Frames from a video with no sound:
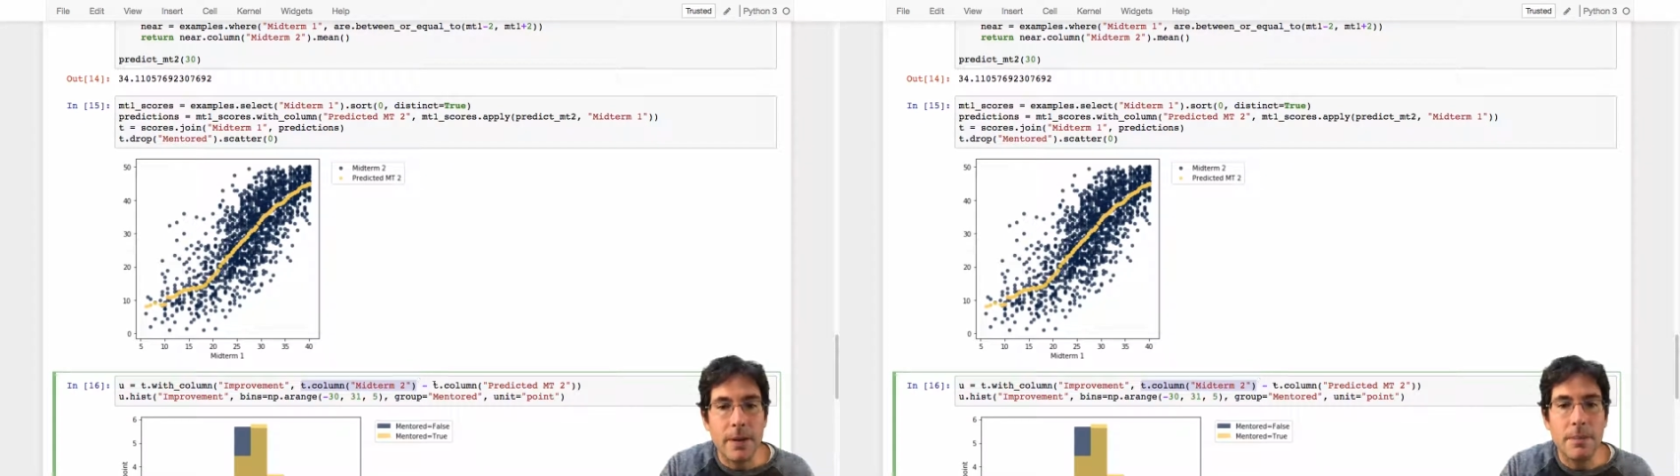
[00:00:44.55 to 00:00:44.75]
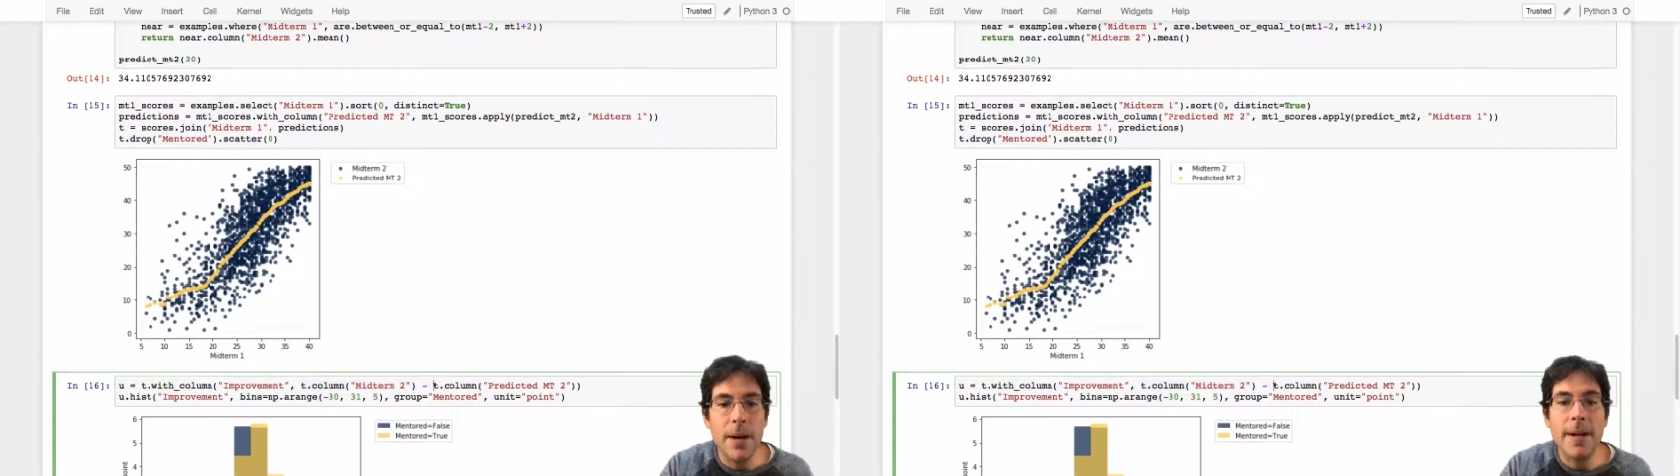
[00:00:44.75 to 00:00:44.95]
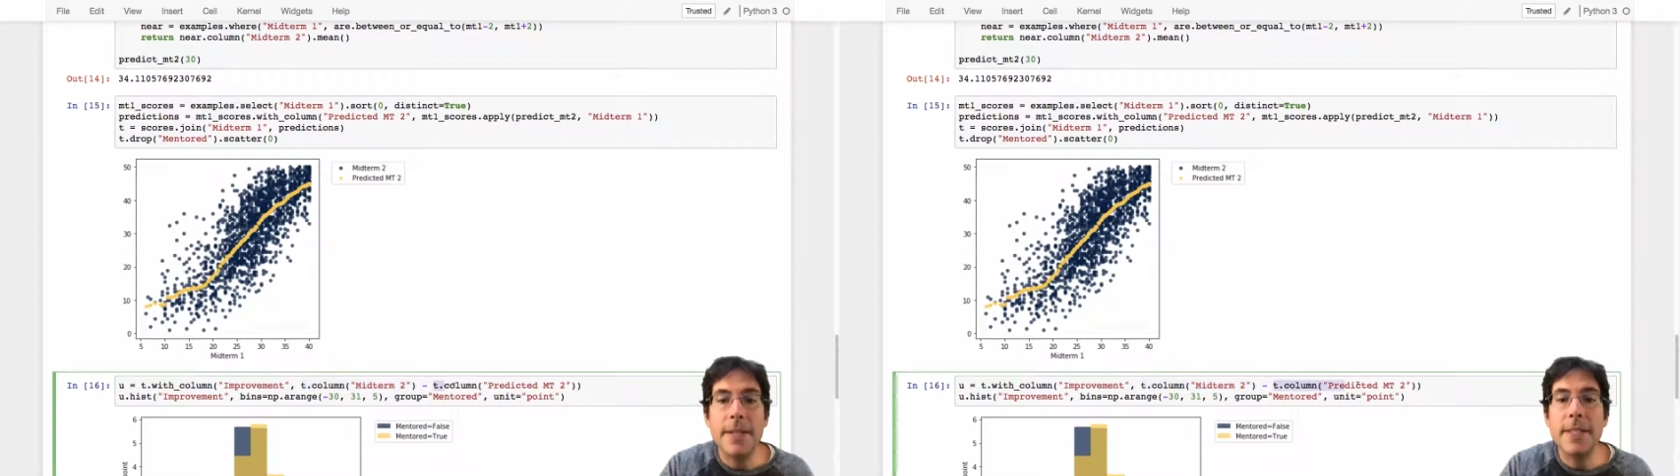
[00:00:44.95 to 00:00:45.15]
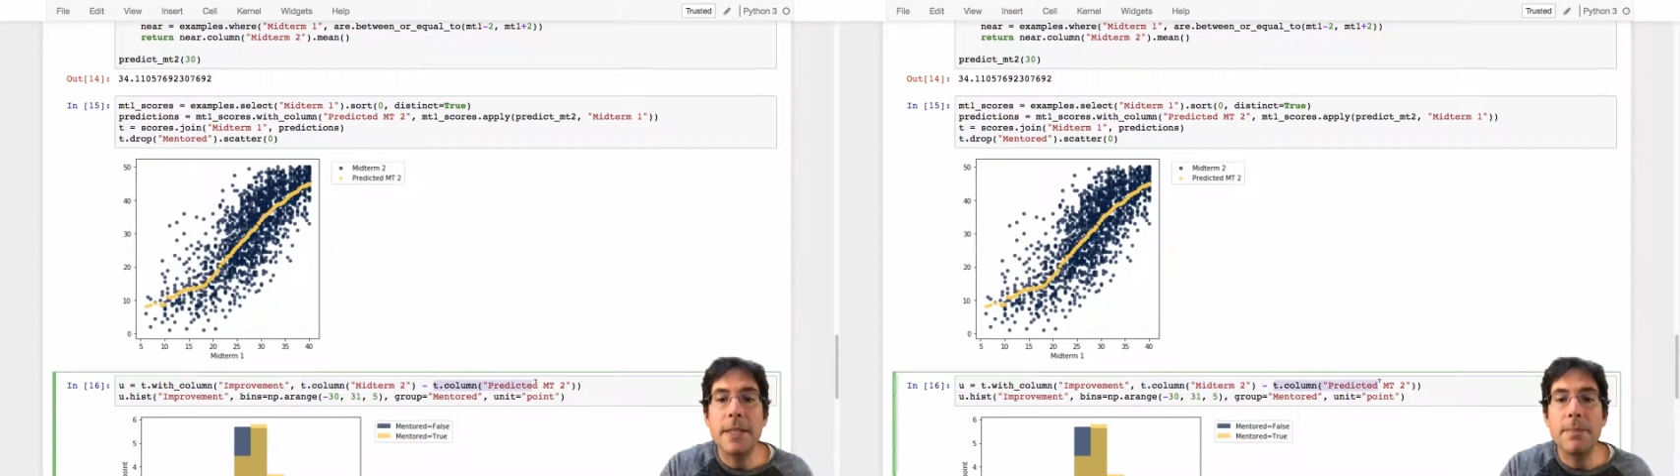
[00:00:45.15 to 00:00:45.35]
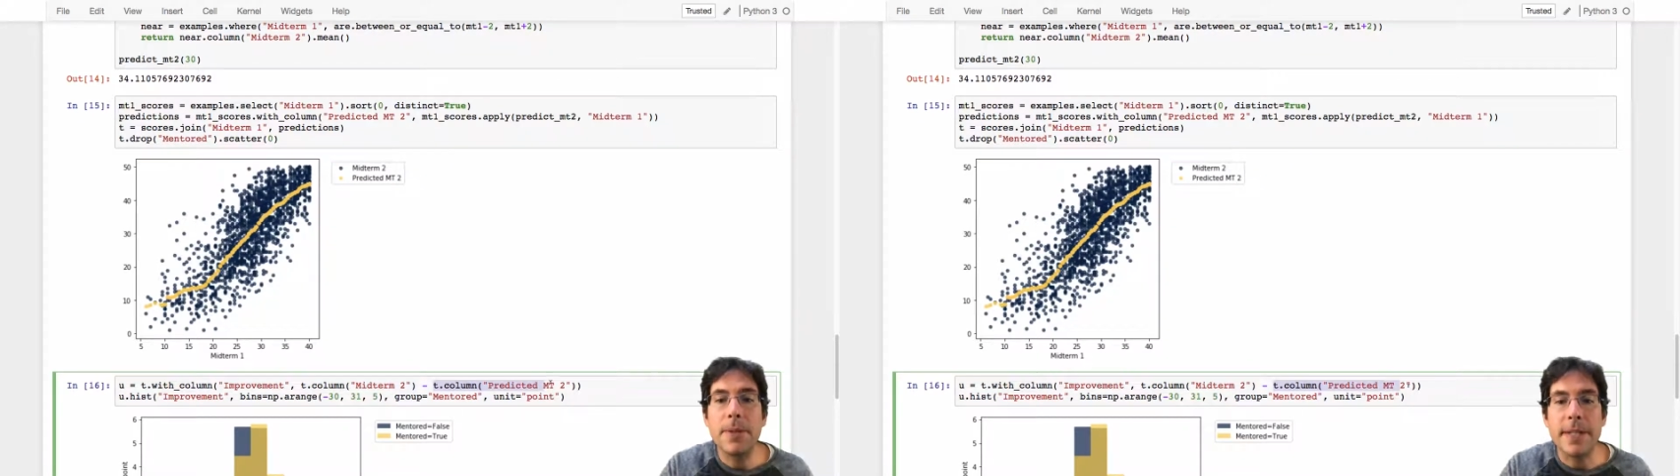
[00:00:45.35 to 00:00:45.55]
minus the
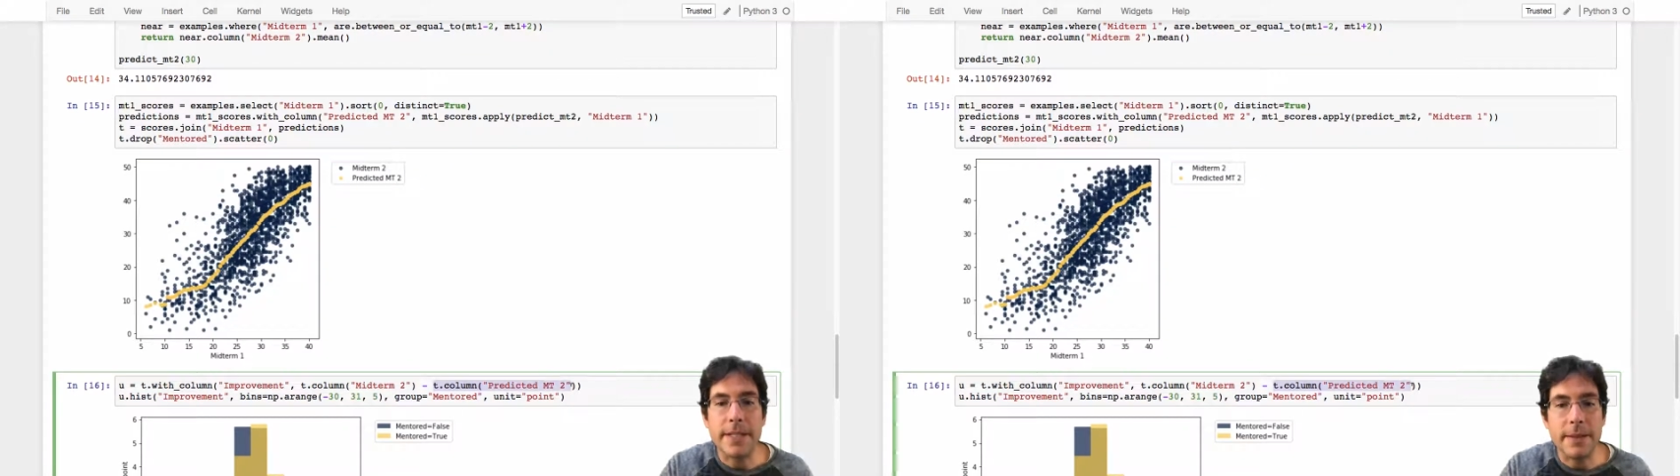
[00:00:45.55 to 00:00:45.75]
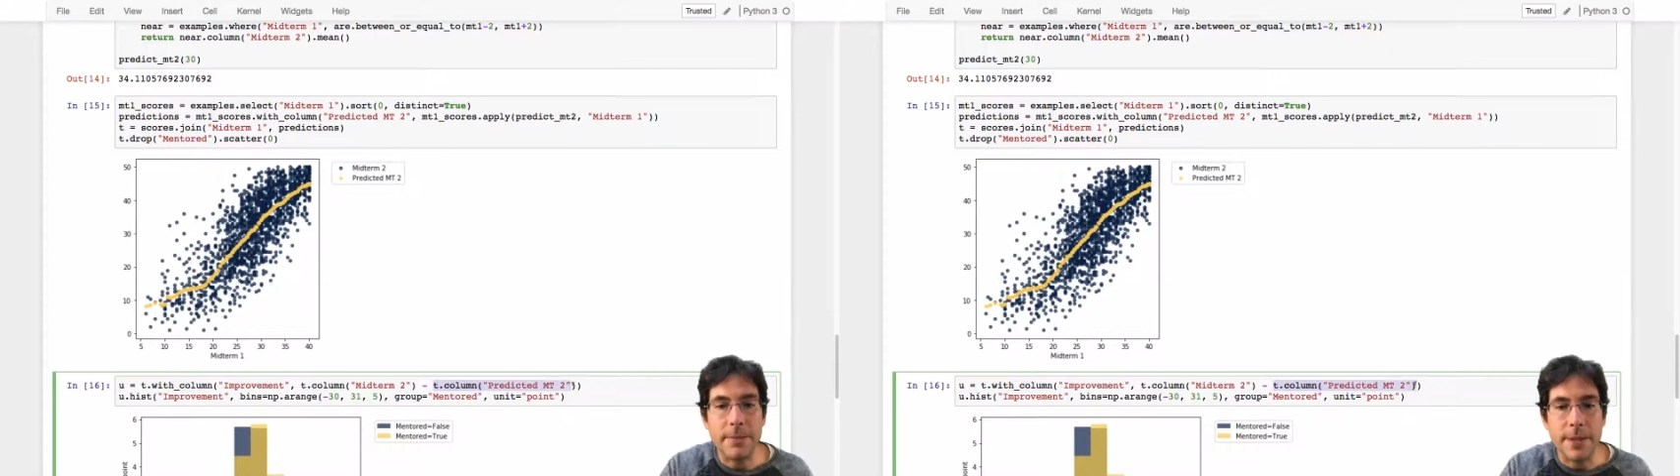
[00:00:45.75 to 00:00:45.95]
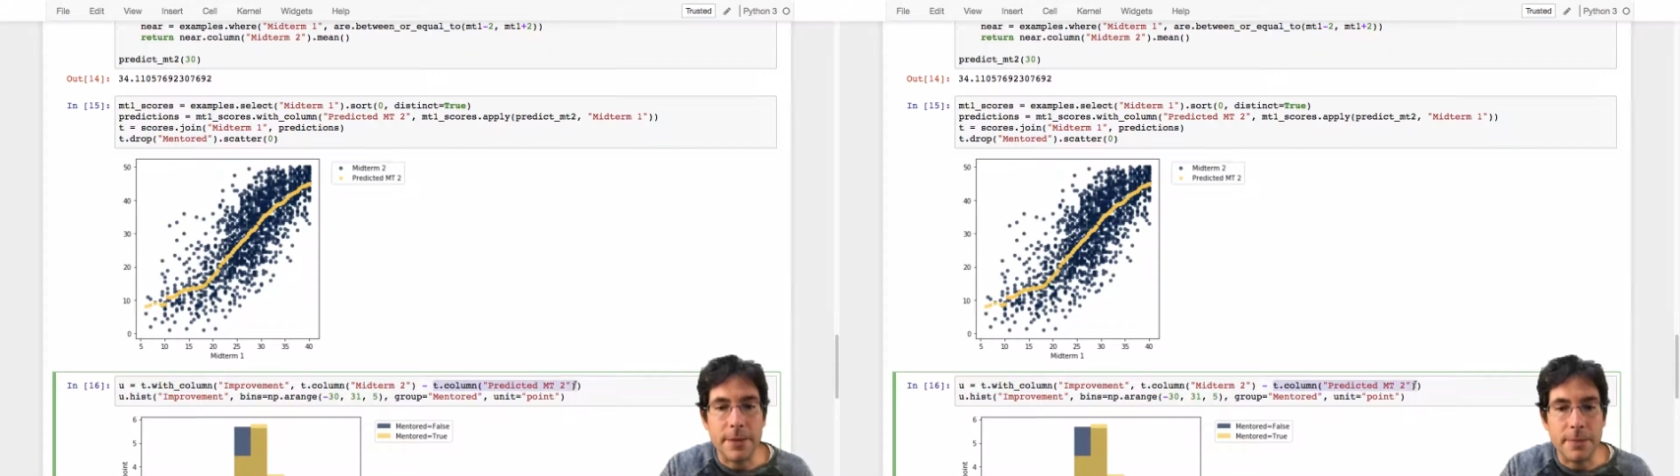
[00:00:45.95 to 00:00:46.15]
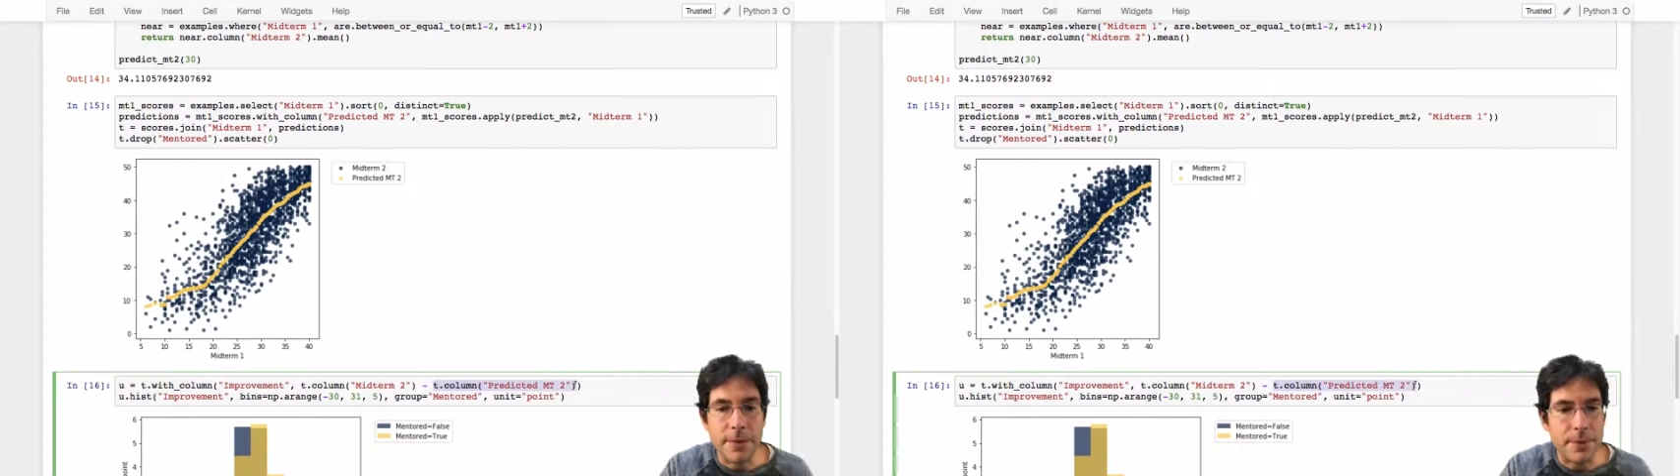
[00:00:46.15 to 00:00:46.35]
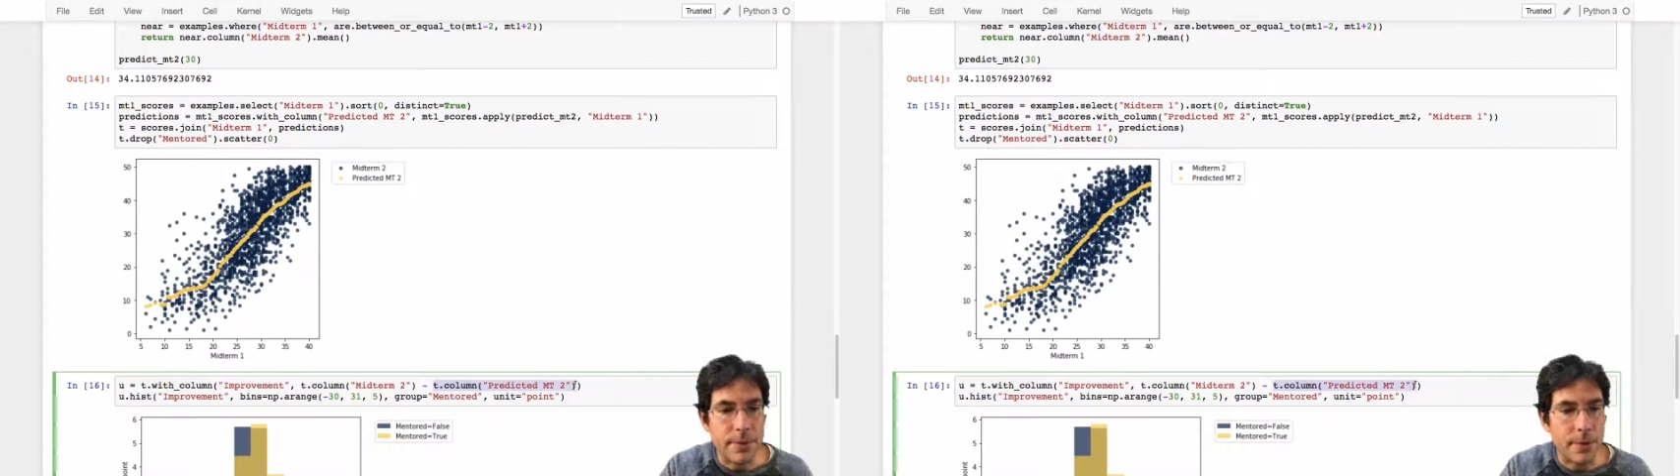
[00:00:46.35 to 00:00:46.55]
predicted midterm
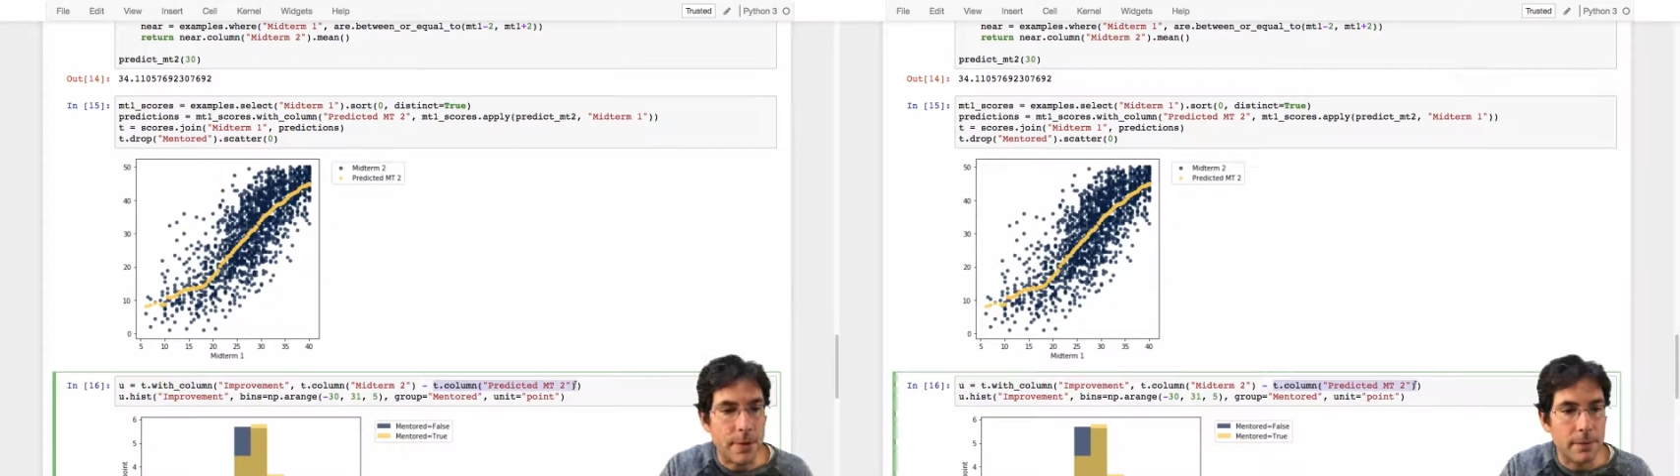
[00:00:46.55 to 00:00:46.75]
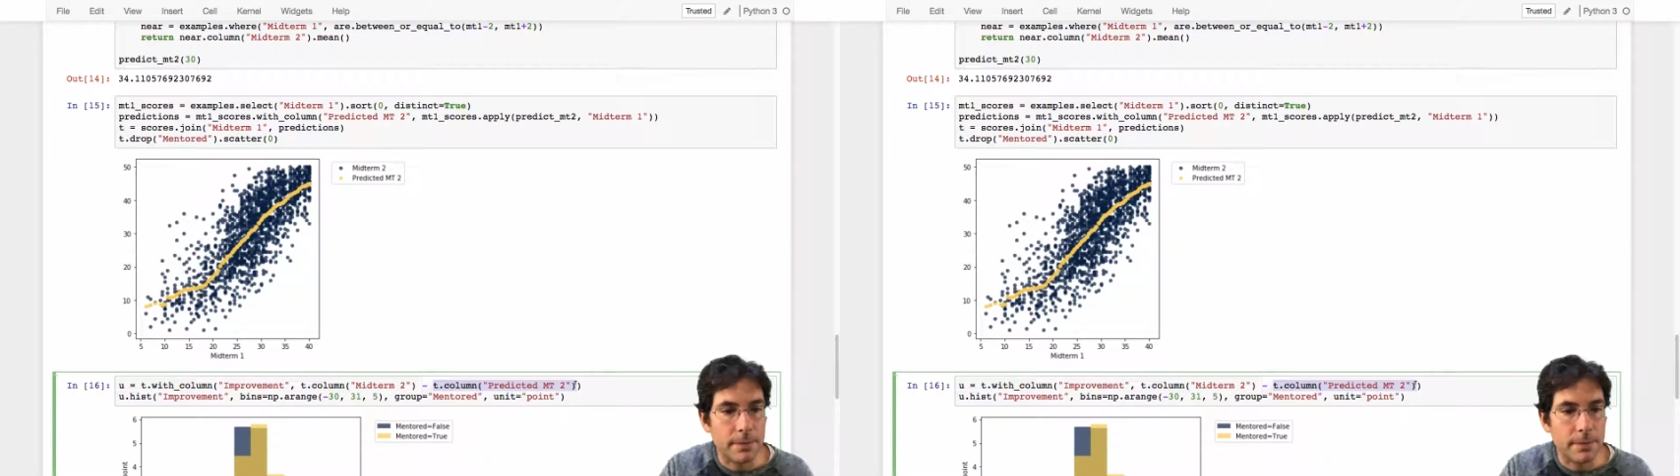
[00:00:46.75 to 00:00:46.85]
2 score.